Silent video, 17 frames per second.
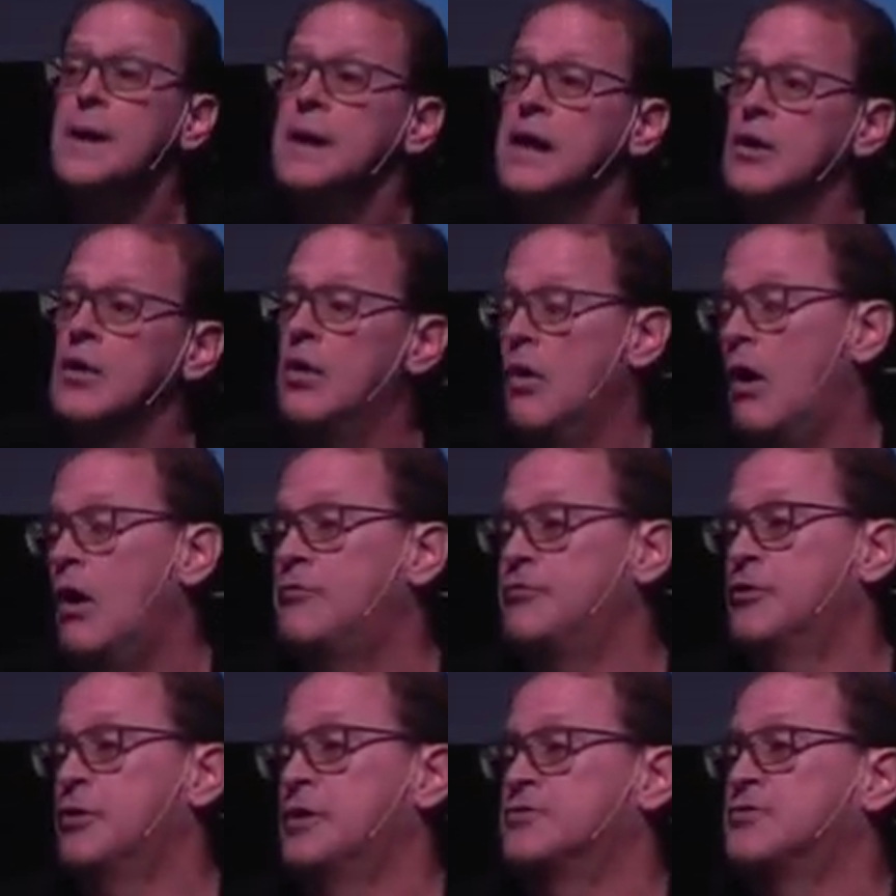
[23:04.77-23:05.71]
it'll
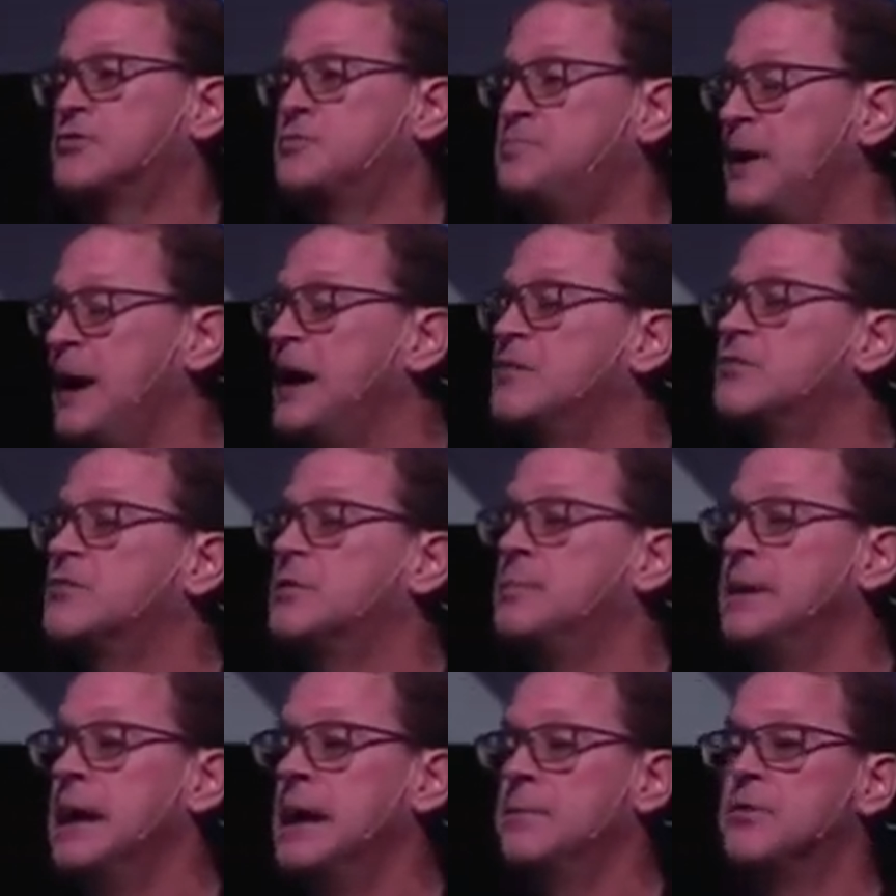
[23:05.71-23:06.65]
offer us space to
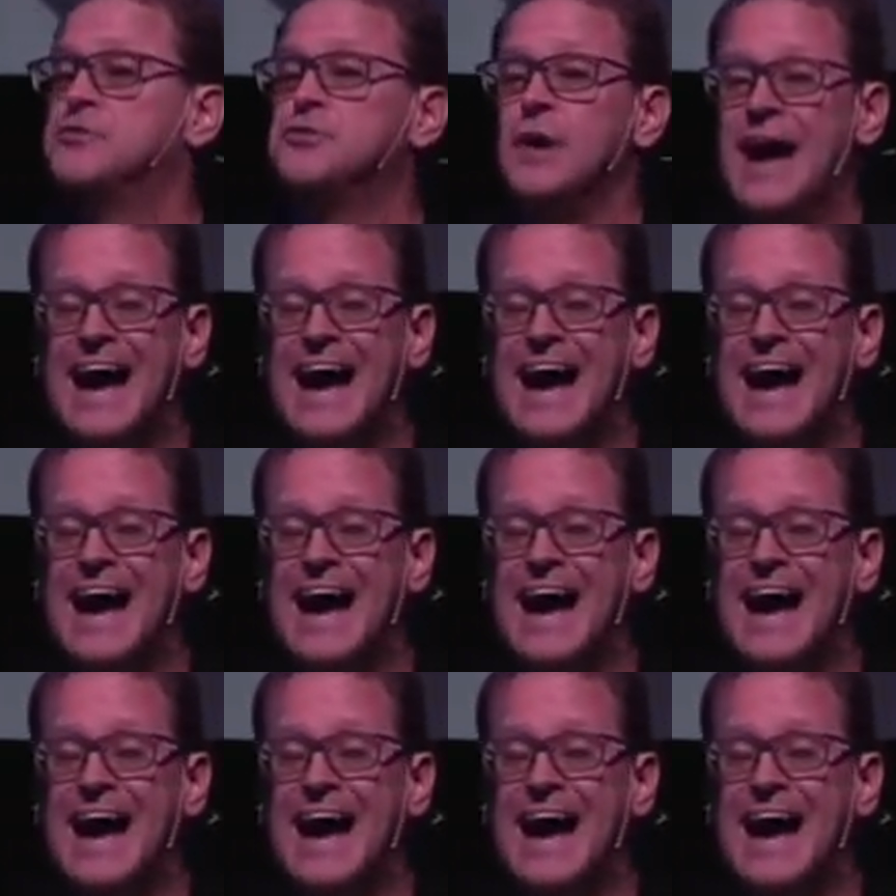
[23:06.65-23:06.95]
be able to